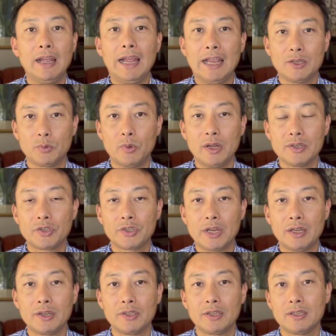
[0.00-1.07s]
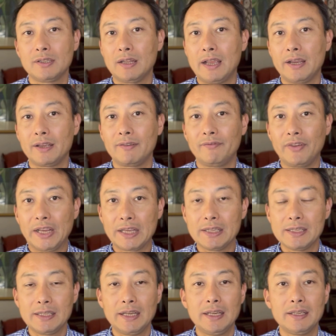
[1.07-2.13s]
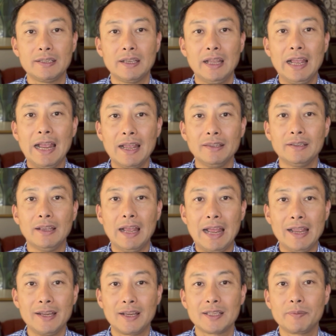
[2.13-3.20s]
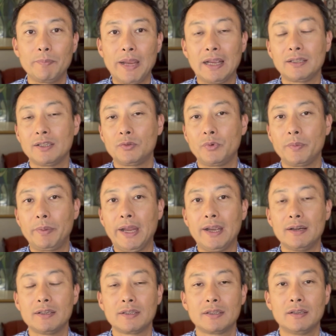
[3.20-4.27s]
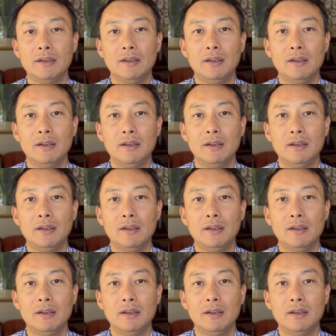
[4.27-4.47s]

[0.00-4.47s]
as well as challenges like vacancies and unexpected repairs.